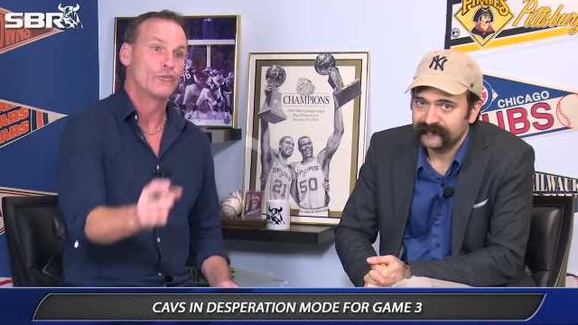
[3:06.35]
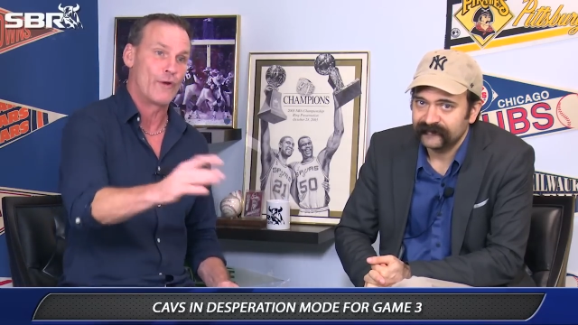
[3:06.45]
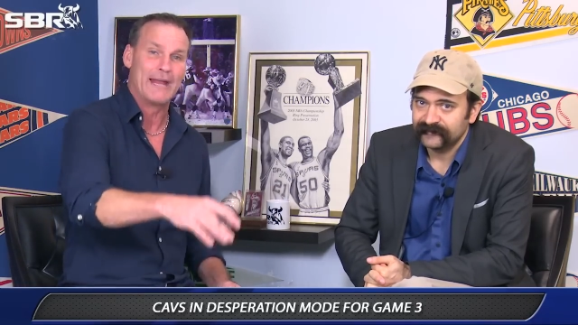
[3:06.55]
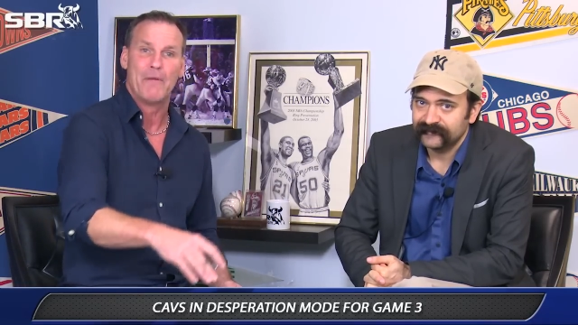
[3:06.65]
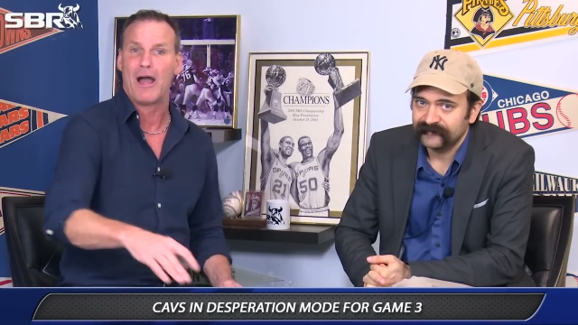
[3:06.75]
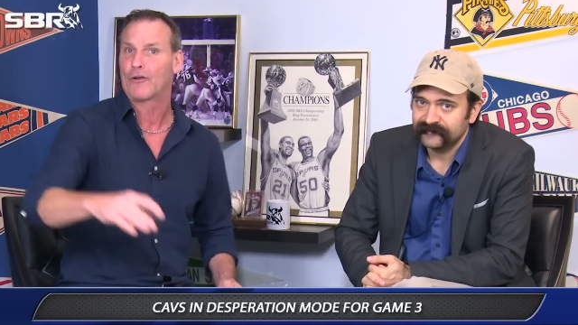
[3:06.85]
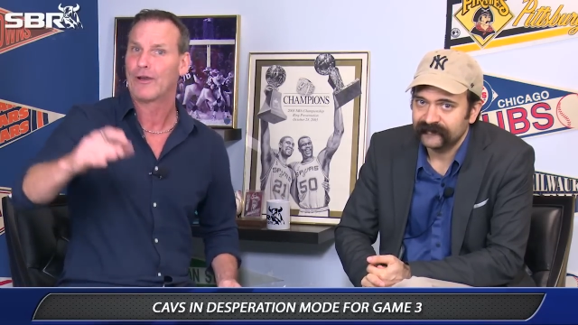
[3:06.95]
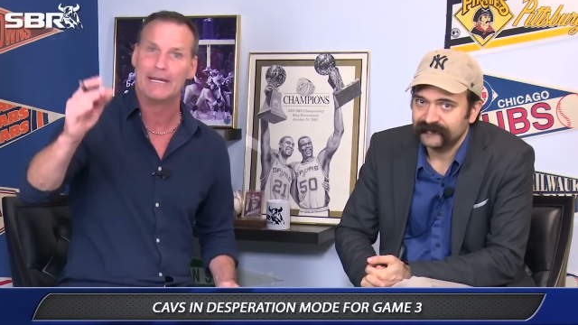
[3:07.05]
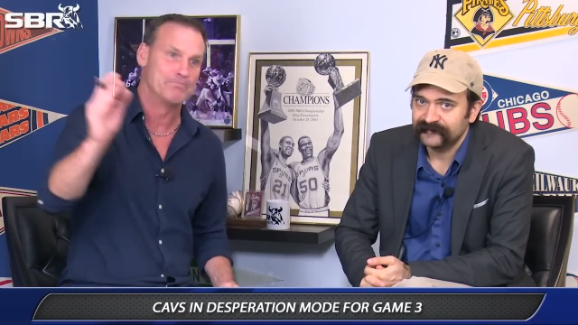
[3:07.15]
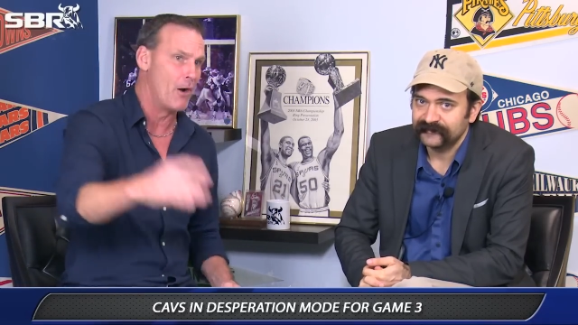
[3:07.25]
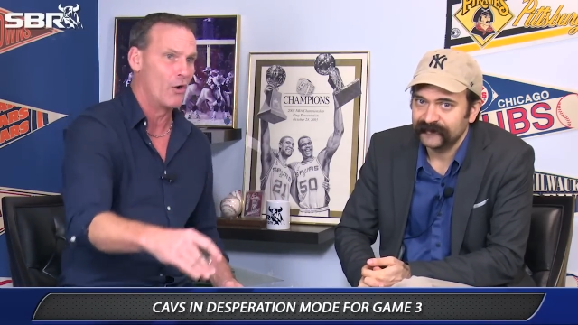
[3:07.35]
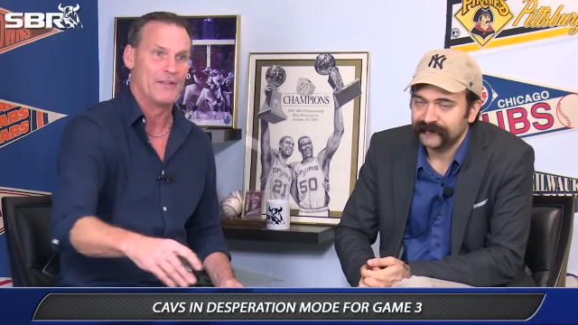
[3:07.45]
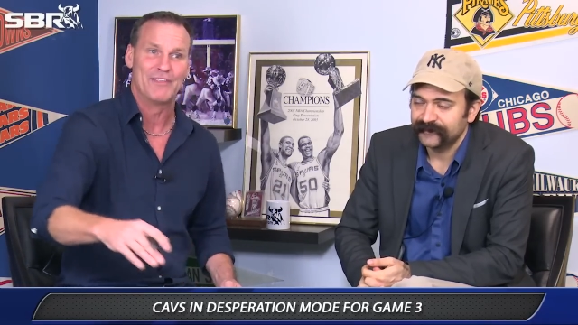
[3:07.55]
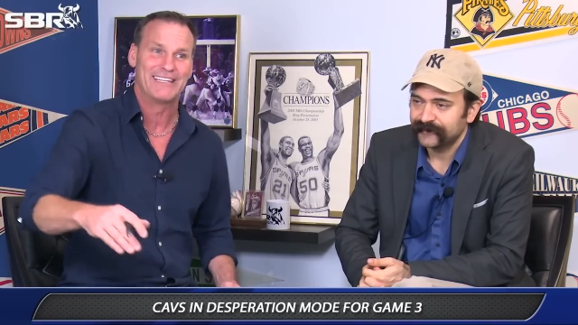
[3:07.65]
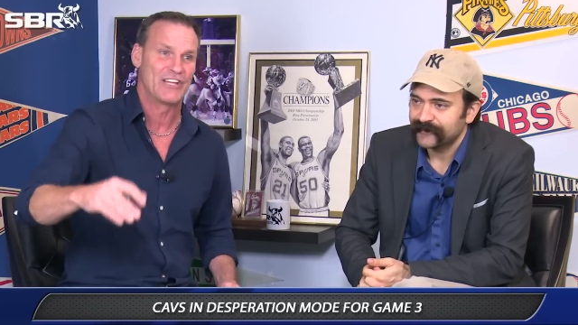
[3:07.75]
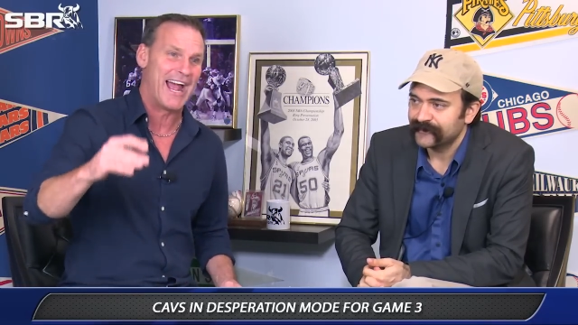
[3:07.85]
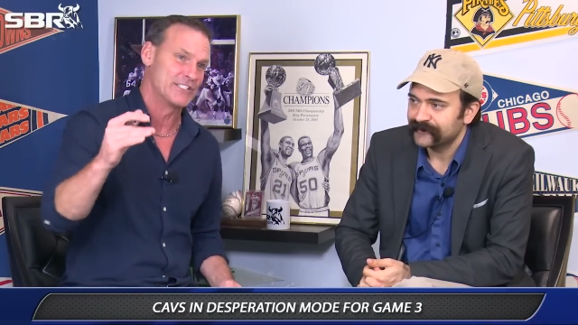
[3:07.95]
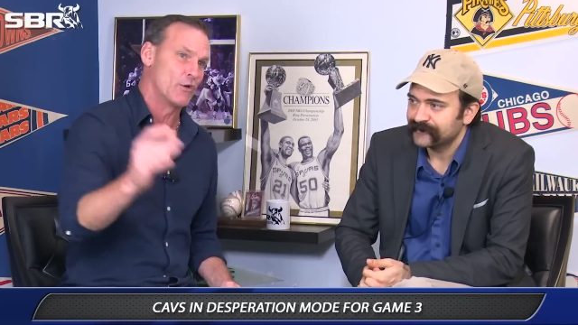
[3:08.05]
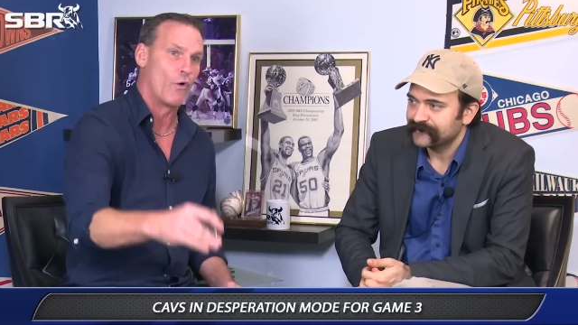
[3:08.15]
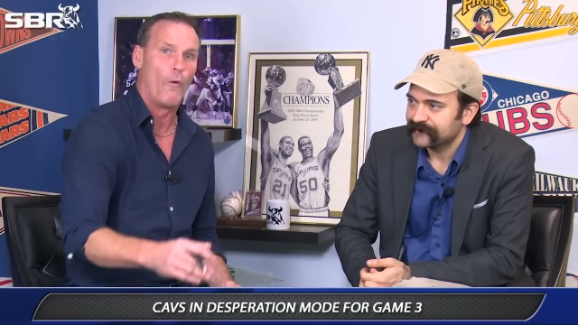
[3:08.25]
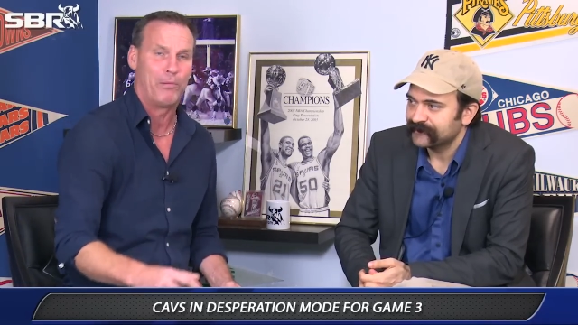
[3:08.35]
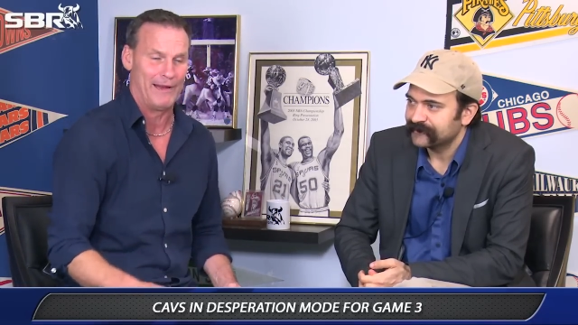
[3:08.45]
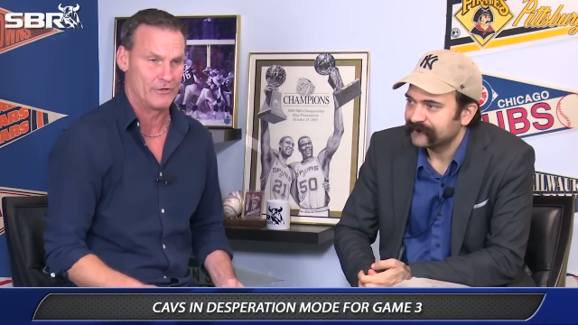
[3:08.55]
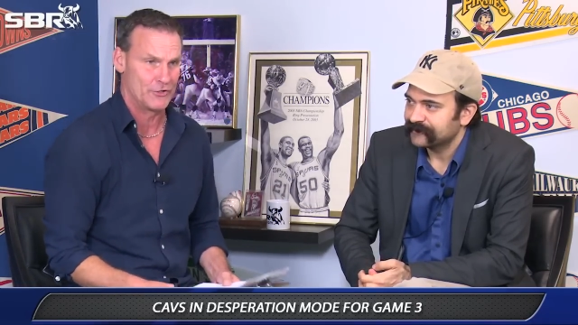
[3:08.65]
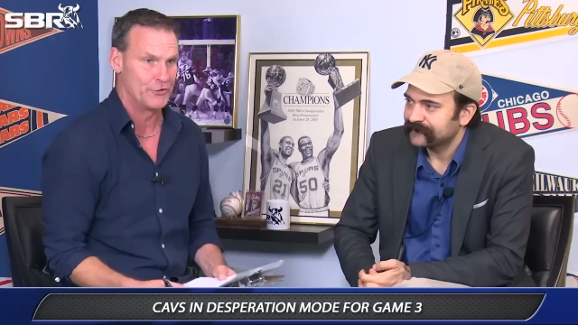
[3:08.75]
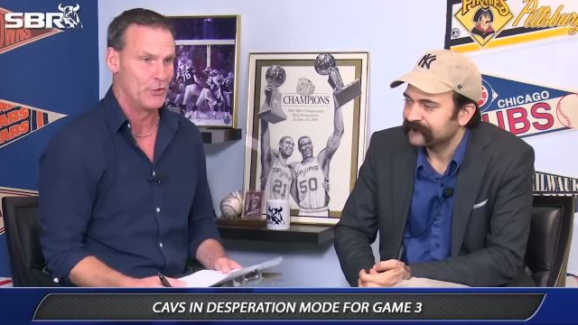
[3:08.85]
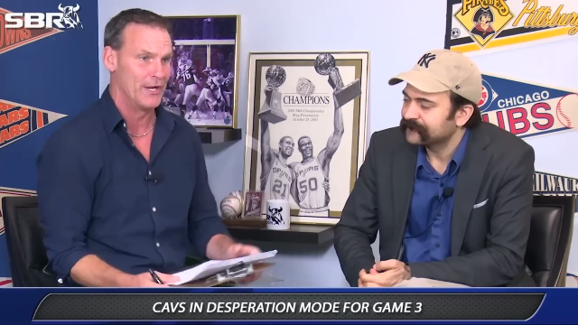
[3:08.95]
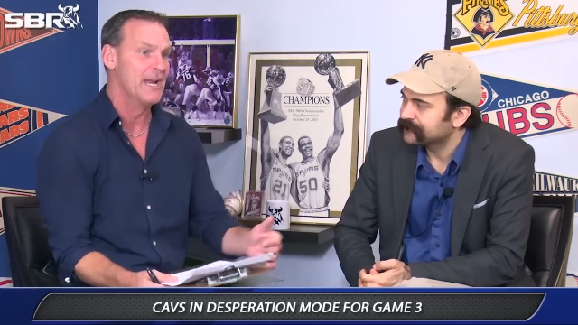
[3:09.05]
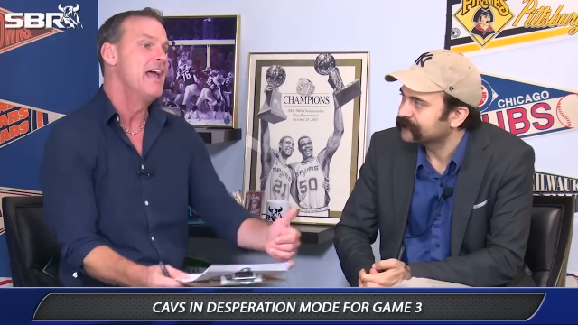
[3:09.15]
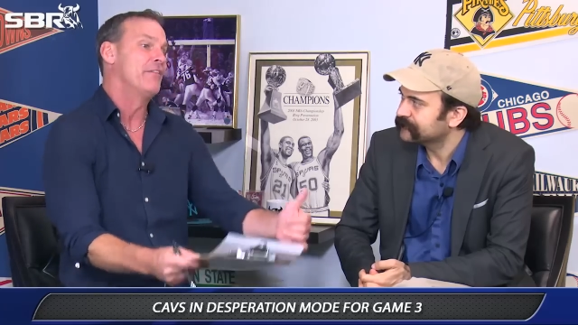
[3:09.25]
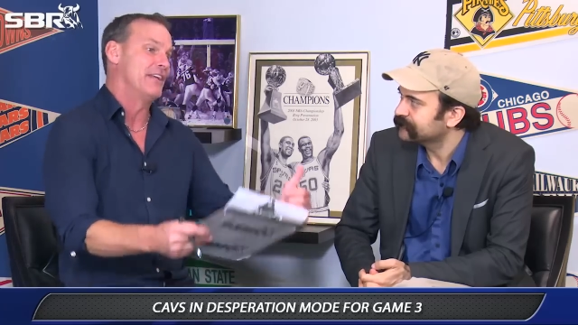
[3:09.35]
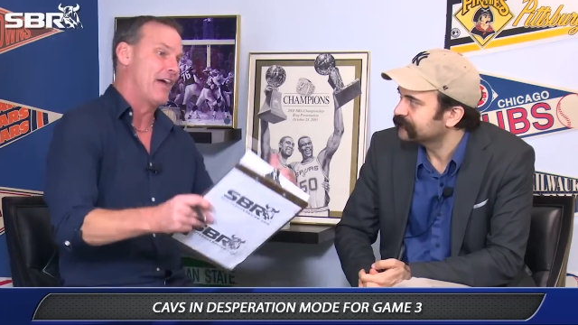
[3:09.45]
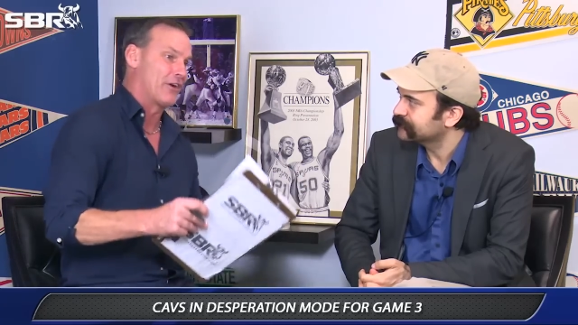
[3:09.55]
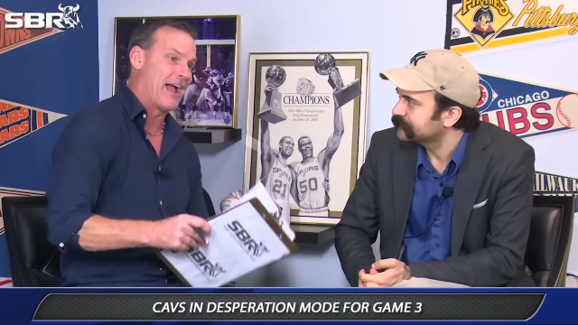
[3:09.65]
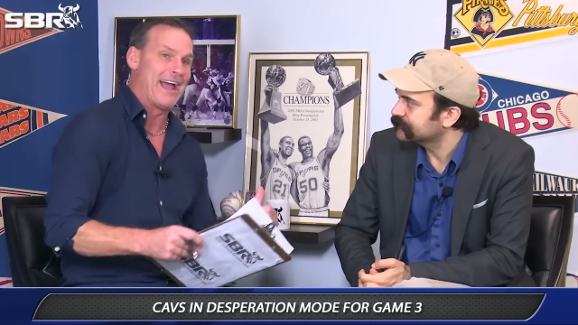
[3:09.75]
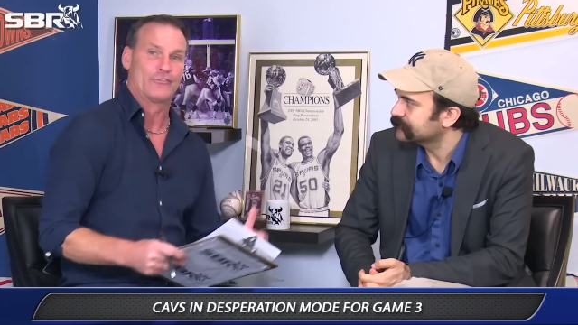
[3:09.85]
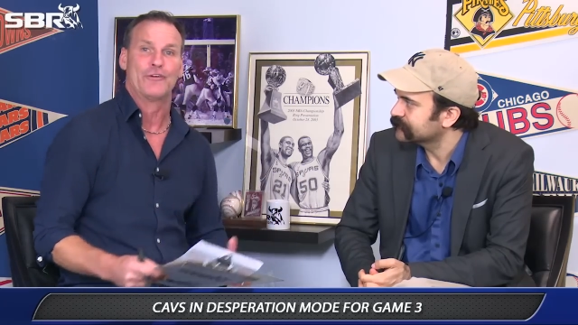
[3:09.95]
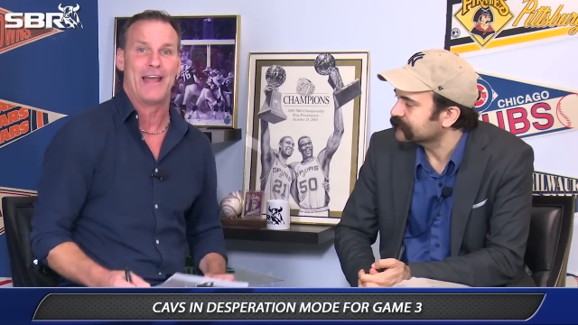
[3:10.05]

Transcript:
Speaker 1: Draymond Green, Bogut, these guys, the role players are doing it. The other guys